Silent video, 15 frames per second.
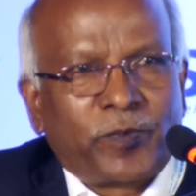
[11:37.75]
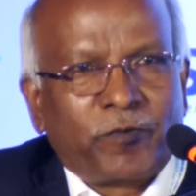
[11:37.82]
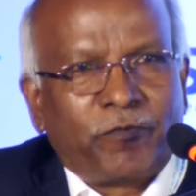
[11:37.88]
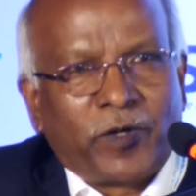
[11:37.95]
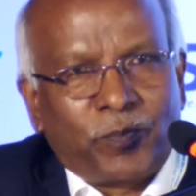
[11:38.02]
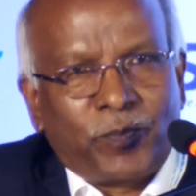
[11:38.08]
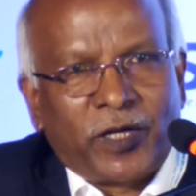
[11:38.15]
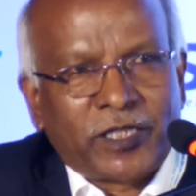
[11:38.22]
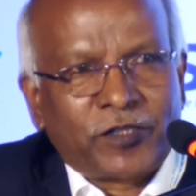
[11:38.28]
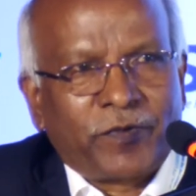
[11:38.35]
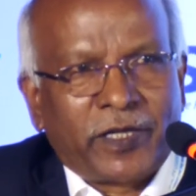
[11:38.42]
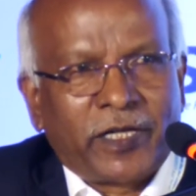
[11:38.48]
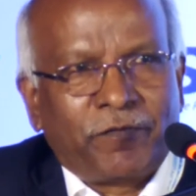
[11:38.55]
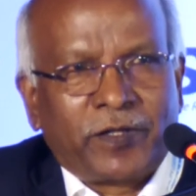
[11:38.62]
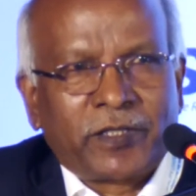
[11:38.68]
for parts for
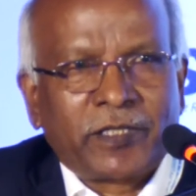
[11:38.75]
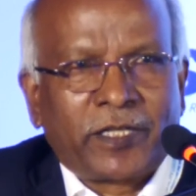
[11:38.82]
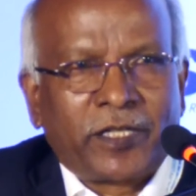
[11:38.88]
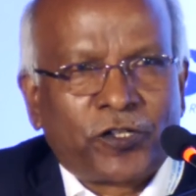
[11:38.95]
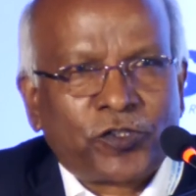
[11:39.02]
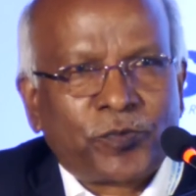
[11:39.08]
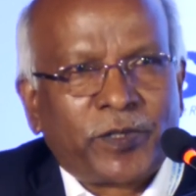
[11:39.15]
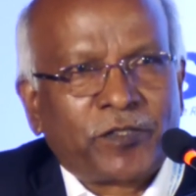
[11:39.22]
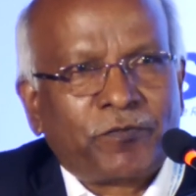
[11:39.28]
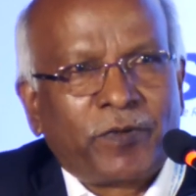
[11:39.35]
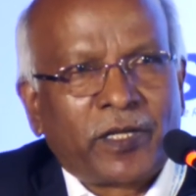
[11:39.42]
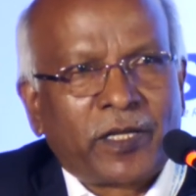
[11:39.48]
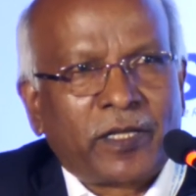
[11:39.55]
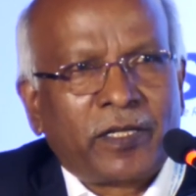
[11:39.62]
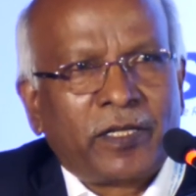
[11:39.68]
defense and aerospace
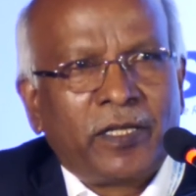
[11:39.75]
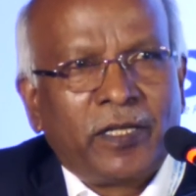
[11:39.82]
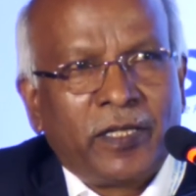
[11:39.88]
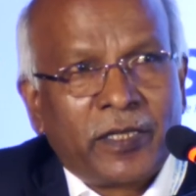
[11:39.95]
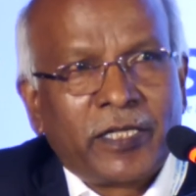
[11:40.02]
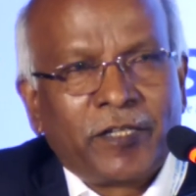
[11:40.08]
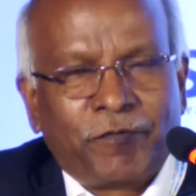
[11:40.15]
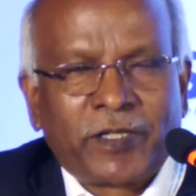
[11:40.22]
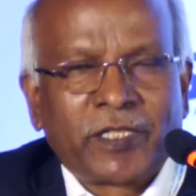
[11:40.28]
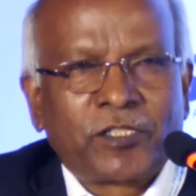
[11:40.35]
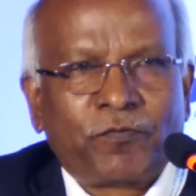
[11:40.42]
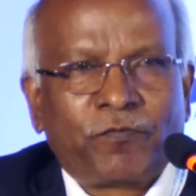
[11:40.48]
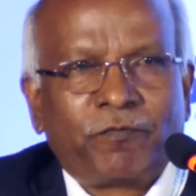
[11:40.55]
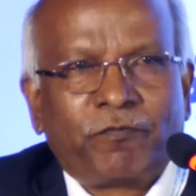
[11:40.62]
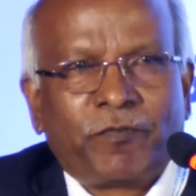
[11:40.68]
for
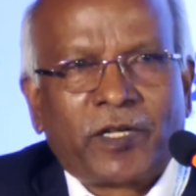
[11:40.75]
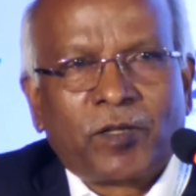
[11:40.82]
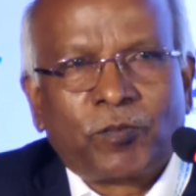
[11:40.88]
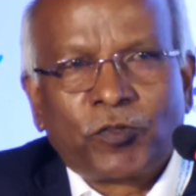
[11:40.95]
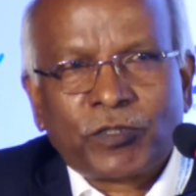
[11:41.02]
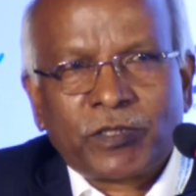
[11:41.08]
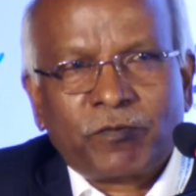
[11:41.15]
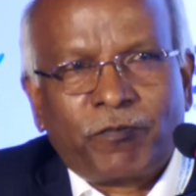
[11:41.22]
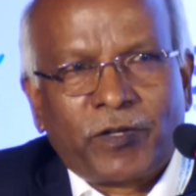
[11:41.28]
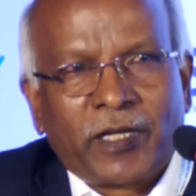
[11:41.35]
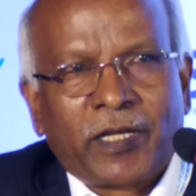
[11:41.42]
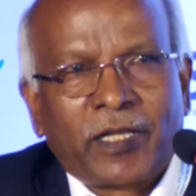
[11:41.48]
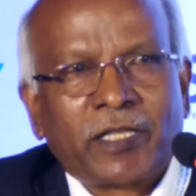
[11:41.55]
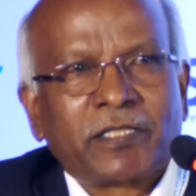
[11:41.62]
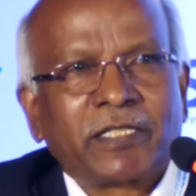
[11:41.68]
defense for
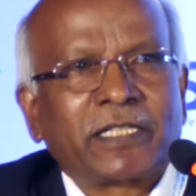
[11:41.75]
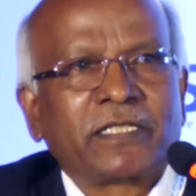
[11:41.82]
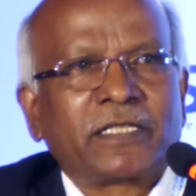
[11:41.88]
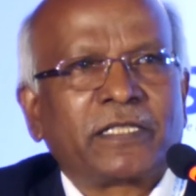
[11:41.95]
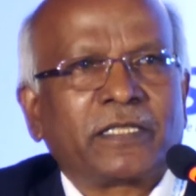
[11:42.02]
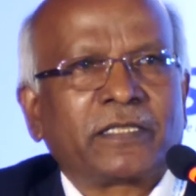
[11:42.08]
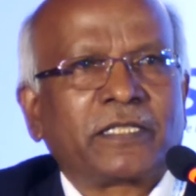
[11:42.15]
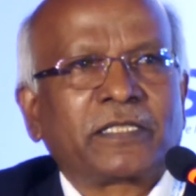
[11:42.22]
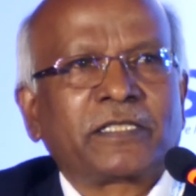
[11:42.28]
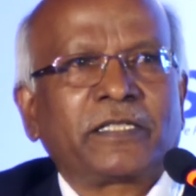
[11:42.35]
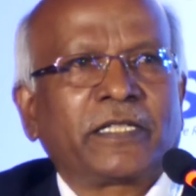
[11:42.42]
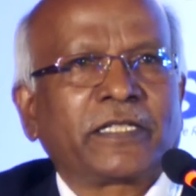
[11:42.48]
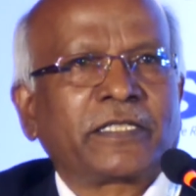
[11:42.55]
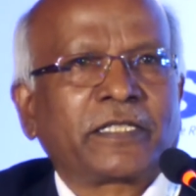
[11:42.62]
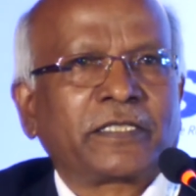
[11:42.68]
another six
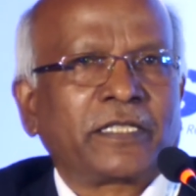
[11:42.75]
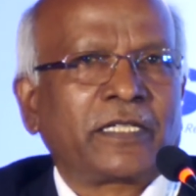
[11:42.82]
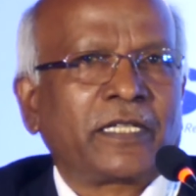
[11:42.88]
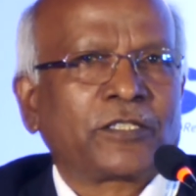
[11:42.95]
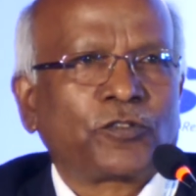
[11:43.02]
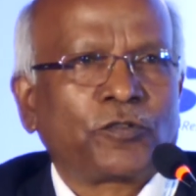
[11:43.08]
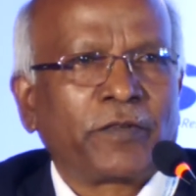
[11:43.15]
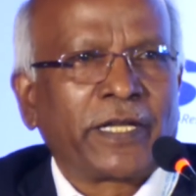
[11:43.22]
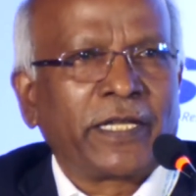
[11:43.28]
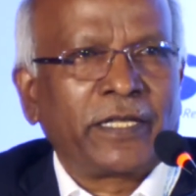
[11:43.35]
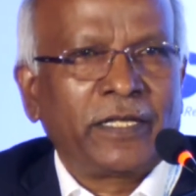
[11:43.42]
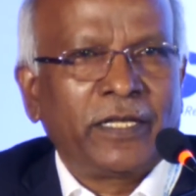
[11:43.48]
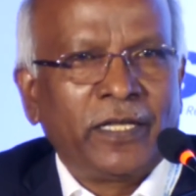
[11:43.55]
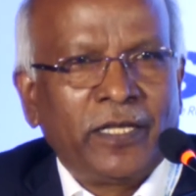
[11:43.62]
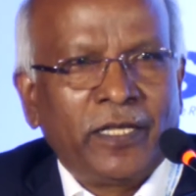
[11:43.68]
years, etc. So very
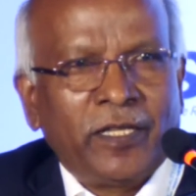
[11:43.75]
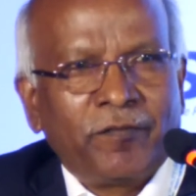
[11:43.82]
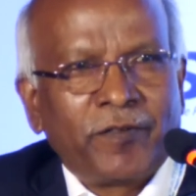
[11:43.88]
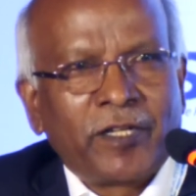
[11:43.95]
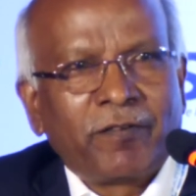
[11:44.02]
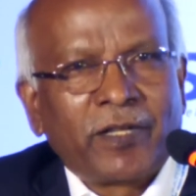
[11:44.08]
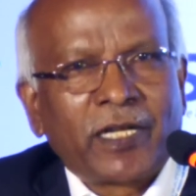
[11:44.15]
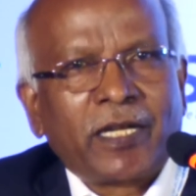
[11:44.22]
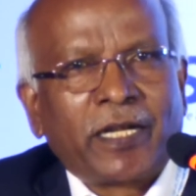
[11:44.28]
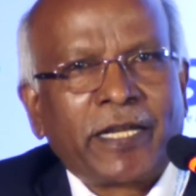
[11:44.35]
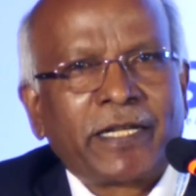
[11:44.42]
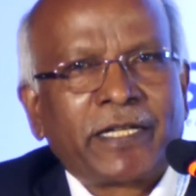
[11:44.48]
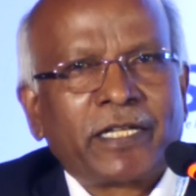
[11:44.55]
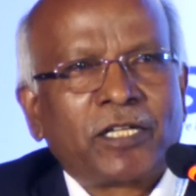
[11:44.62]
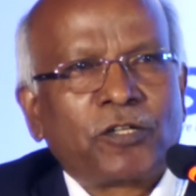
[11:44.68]
well
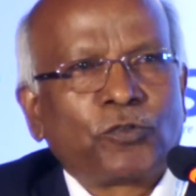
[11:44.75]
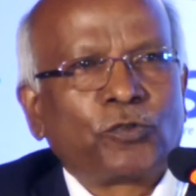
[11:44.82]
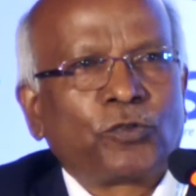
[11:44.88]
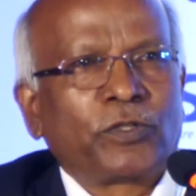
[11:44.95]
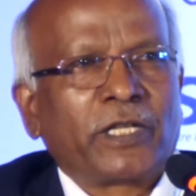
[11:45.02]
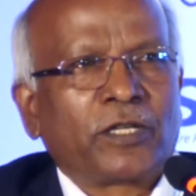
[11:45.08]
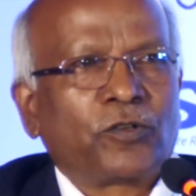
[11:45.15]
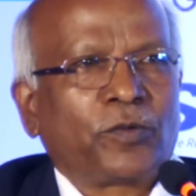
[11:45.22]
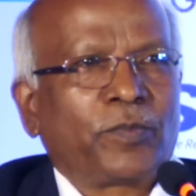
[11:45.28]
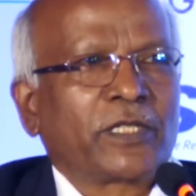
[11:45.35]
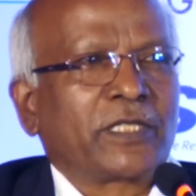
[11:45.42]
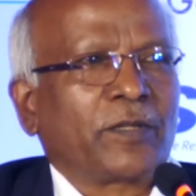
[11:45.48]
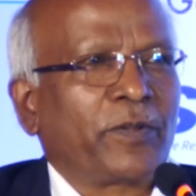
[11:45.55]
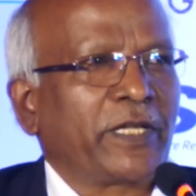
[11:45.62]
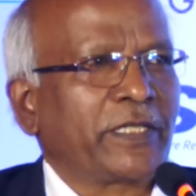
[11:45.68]
connected to the global
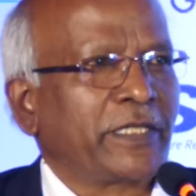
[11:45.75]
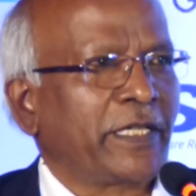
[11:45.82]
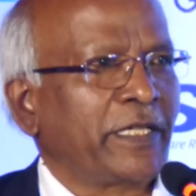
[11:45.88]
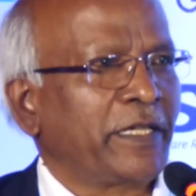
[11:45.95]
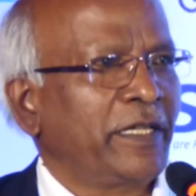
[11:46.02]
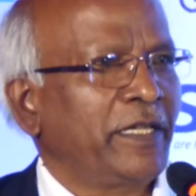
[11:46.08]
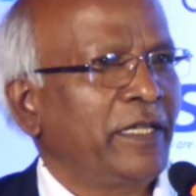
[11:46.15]
supply chain.